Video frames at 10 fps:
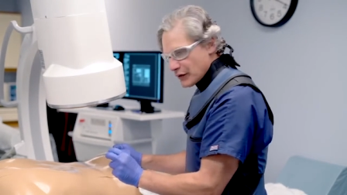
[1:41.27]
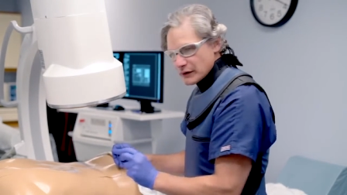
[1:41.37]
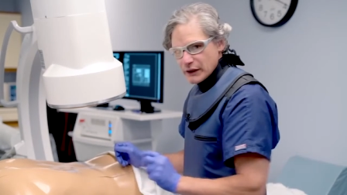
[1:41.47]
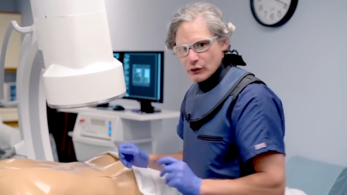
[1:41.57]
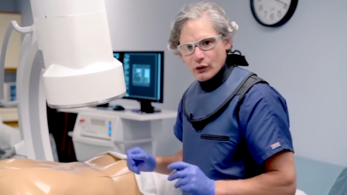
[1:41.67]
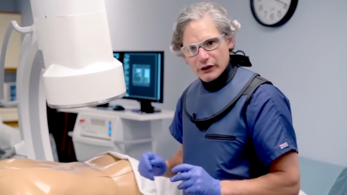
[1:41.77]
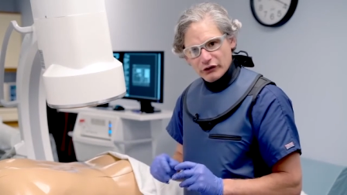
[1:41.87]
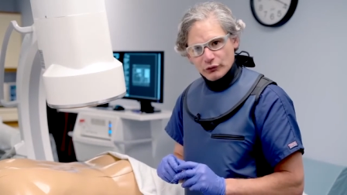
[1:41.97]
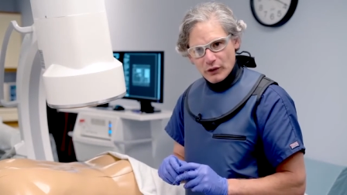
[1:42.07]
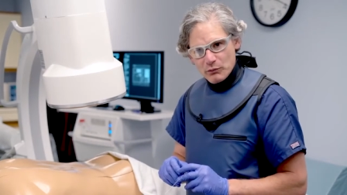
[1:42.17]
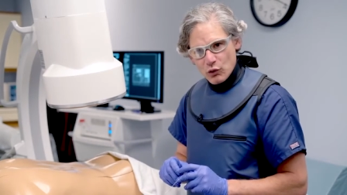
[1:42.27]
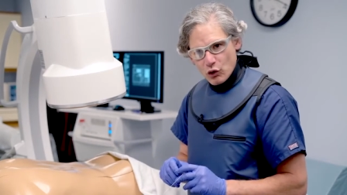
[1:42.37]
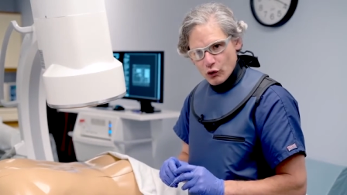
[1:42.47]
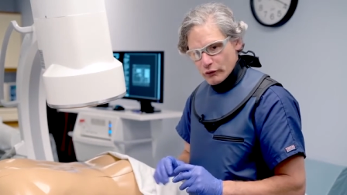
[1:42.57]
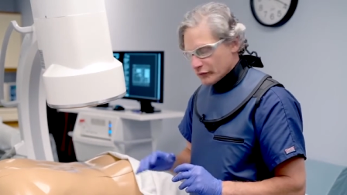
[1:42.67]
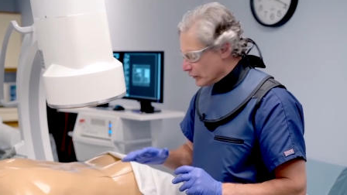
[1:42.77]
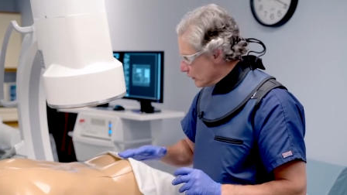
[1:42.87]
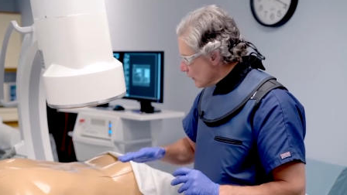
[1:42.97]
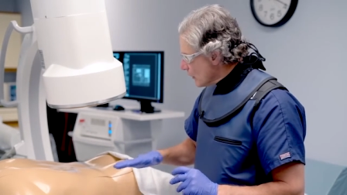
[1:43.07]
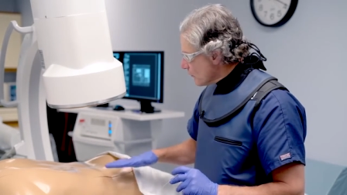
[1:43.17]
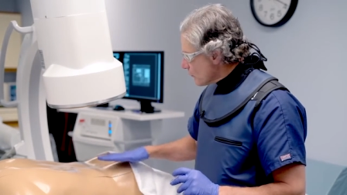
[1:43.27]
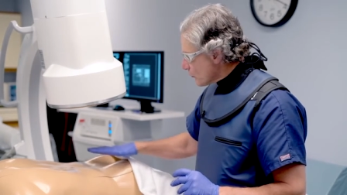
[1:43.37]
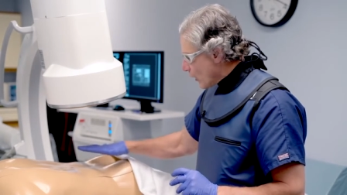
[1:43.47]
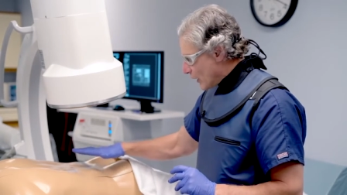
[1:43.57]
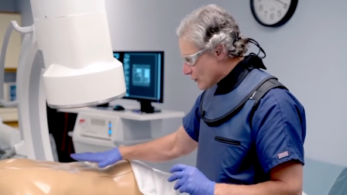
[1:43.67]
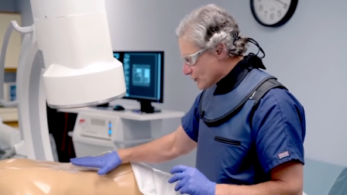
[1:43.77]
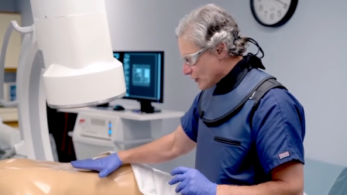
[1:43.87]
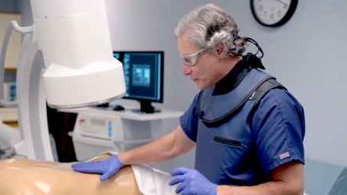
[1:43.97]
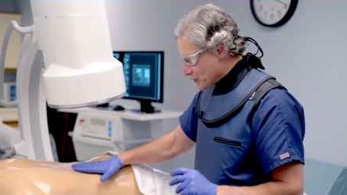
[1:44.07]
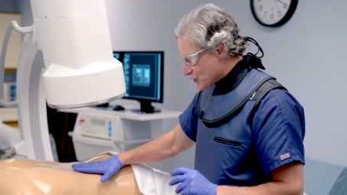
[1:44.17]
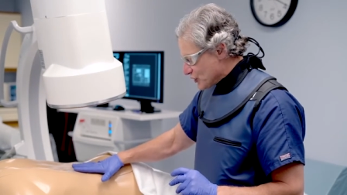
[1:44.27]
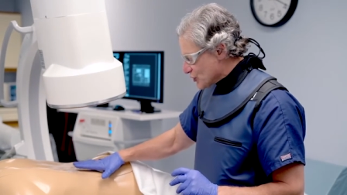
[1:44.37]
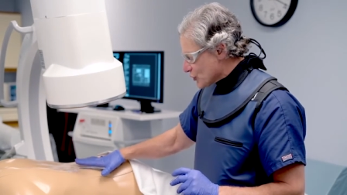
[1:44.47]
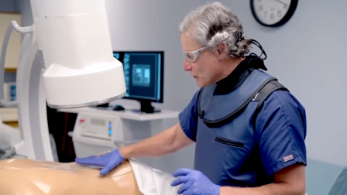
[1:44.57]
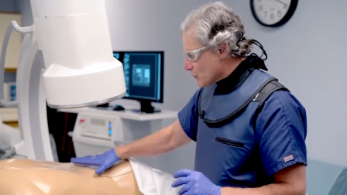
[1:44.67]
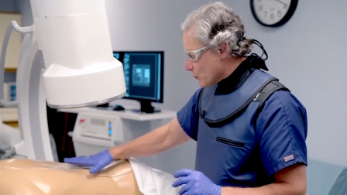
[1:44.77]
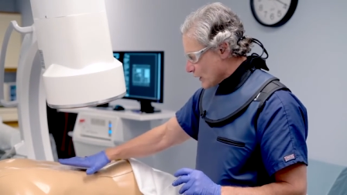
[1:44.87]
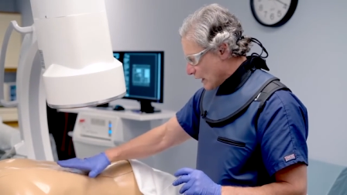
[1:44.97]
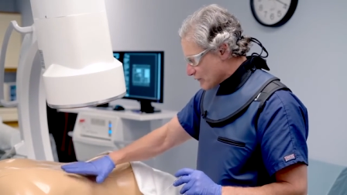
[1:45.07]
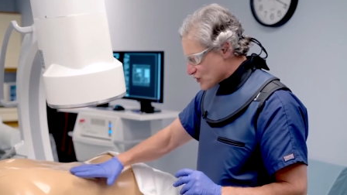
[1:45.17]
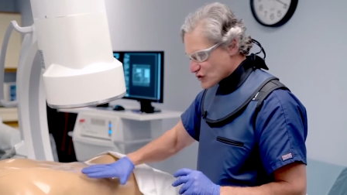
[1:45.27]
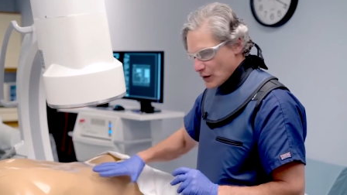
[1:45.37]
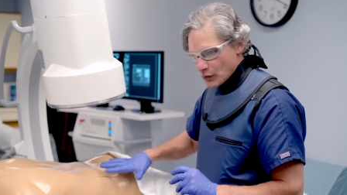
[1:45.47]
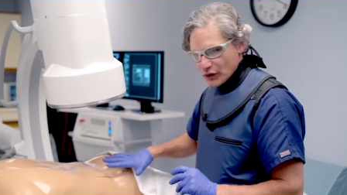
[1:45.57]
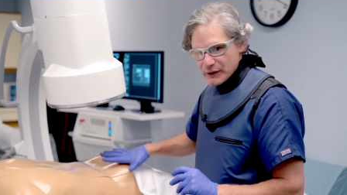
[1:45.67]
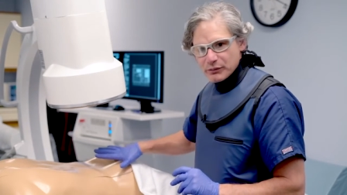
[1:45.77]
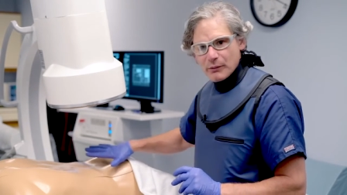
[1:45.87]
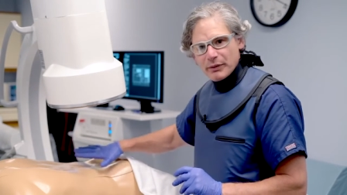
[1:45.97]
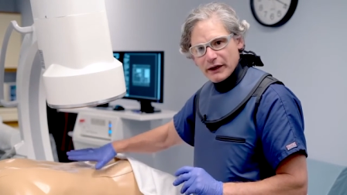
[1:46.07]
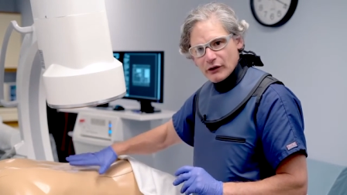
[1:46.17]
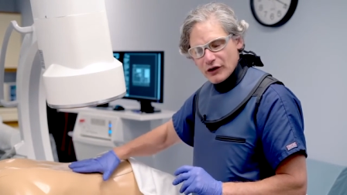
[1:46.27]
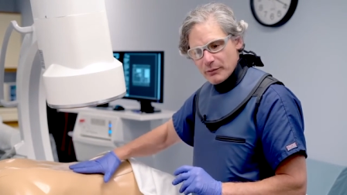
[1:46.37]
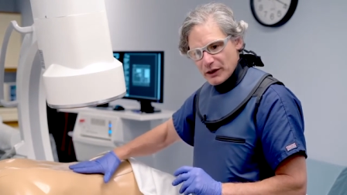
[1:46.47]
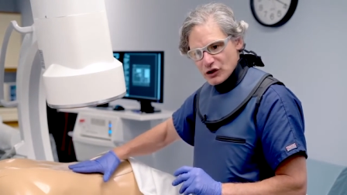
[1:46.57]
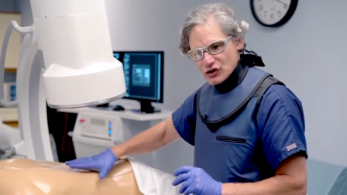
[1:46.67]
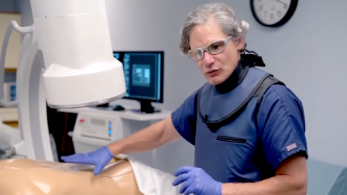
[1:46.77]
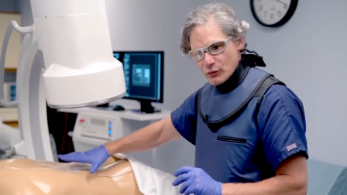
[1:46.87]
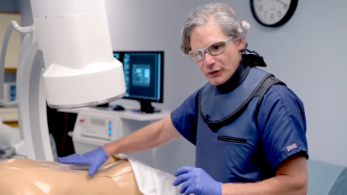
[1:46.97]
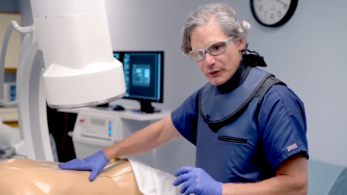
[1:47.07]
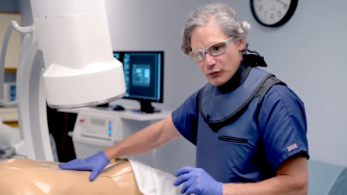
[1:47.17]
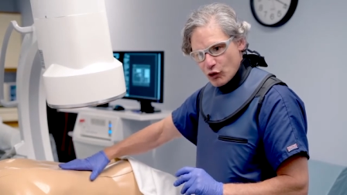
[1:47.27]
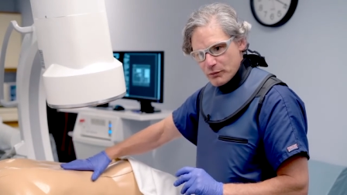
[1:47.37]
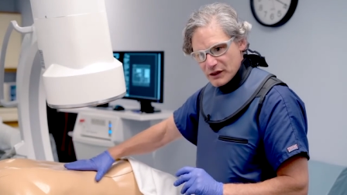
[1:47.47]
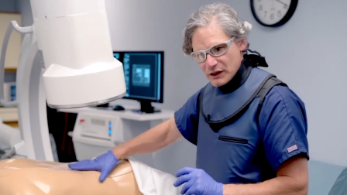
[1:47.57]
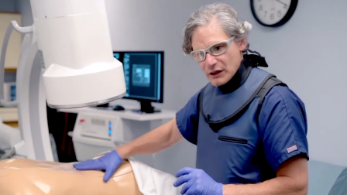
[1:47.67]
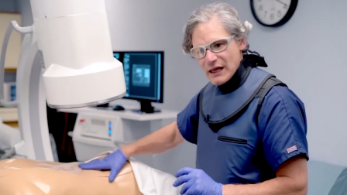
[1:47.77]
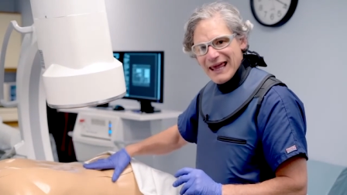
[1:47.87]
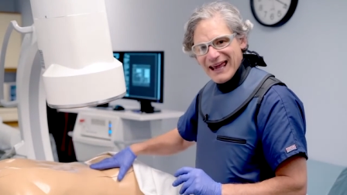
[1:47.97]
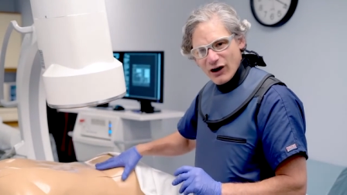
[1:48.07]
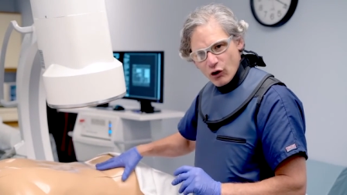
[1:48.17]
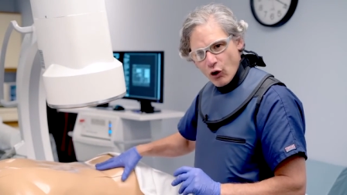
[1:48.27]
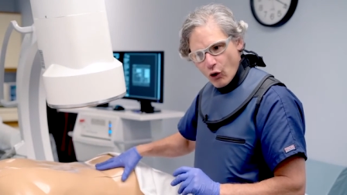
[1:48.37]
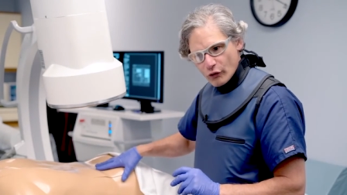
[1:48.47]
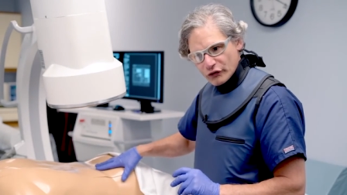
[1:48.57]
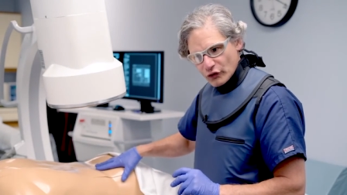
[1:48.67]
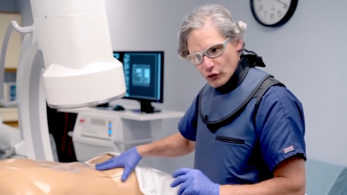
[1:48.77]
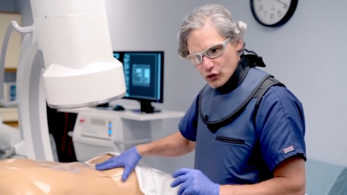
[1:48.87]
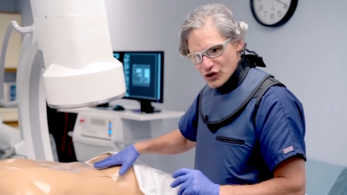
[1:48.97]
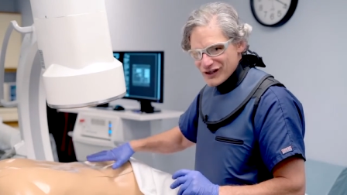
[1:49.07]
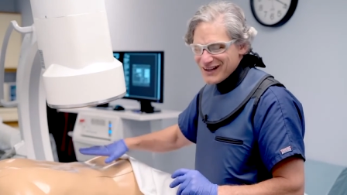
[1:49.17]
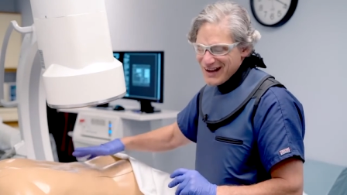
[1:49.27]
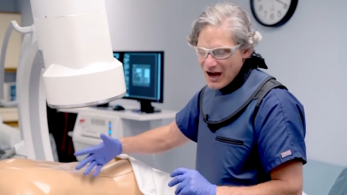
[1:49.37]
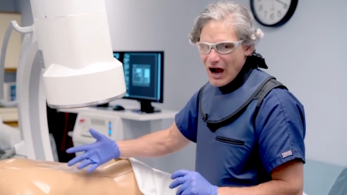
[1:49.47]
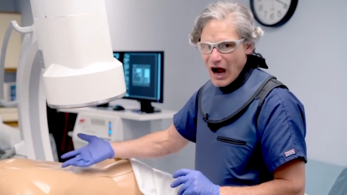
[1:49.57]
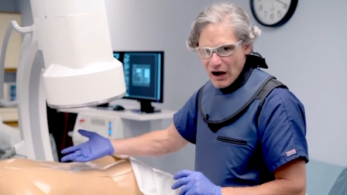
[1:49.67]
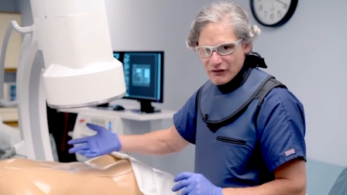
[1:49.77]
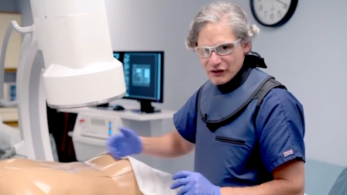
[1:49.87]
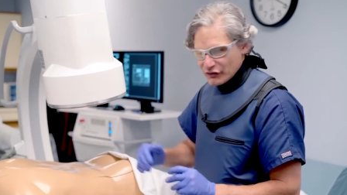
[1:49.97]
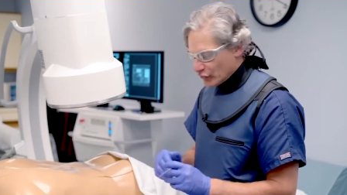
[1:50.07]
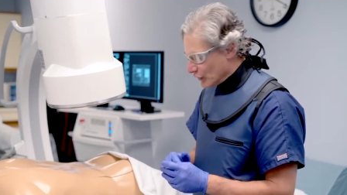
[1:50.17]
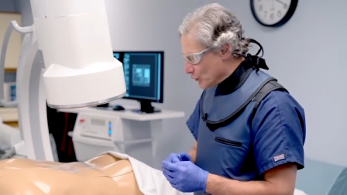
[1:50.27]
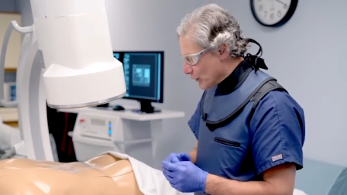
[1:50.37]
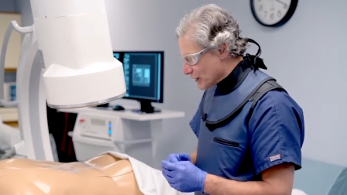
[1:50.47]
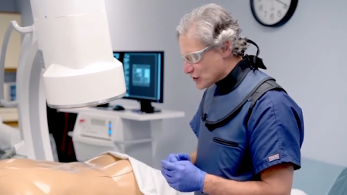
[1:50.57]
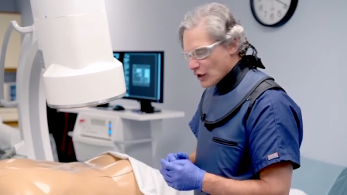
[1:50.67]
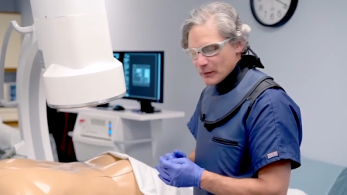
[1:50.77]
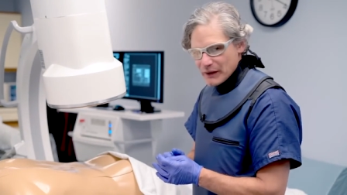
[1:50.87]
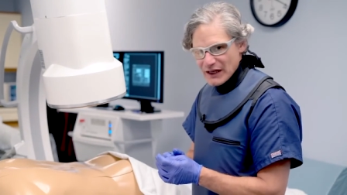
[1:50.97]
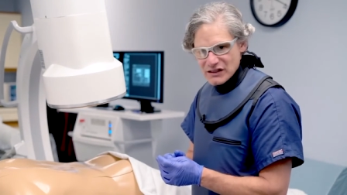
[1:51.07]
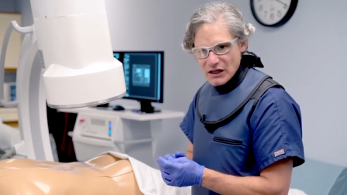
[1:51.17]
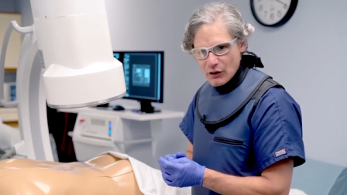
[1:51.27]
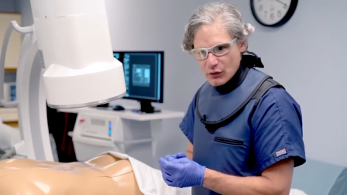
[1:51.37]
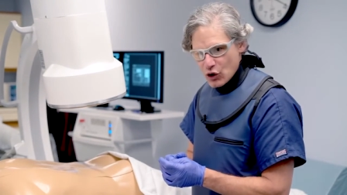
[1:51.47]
the needle is removed. Prior to the procedure, we would have sterilely prepared the patient with appropriate alcohol solution. Obviously, with a dummy, that's not